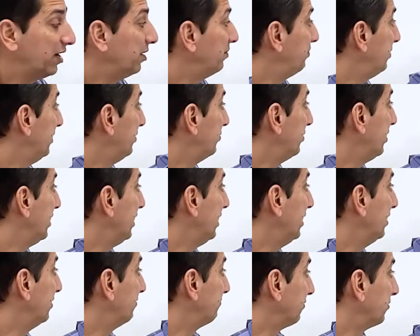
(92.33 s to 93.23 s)

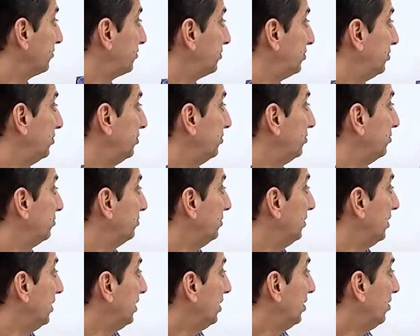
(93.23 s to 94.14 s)
between the first two
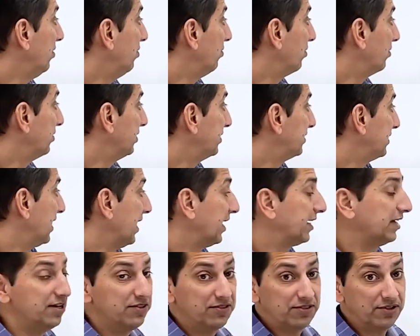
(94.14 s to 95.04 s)
or the
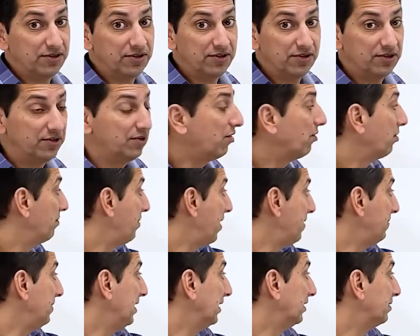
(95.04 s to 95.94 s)
second and third, or
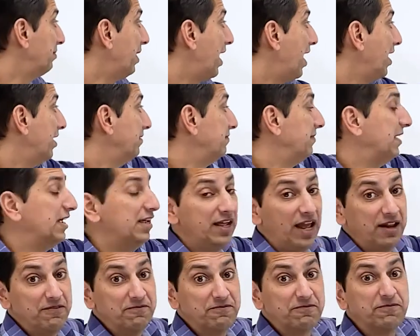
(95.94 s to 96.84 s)
maybe at the bottom,
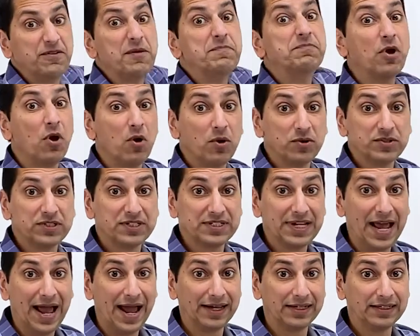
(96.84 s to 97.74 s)
and flip the whole
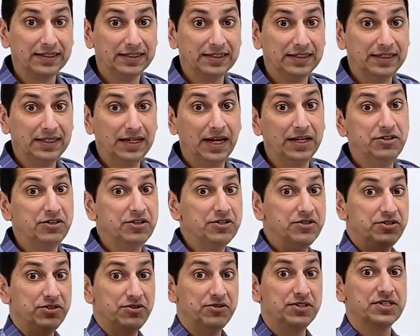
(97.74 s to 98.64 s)
stack. And you can
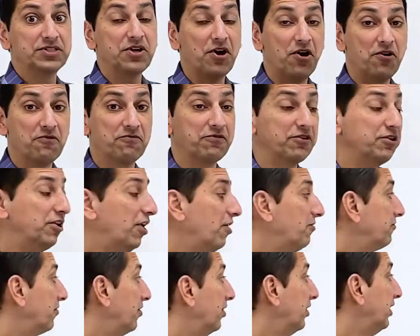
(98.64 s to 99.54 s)
do this over and
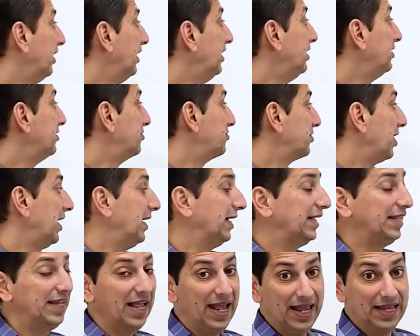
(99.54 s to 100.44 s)
over to try to
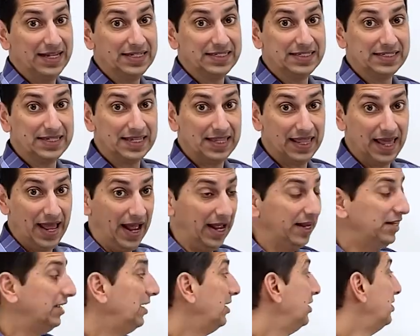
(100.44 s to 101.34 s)
get to
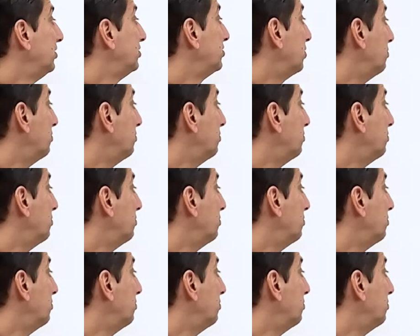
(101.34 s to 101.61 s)
that. So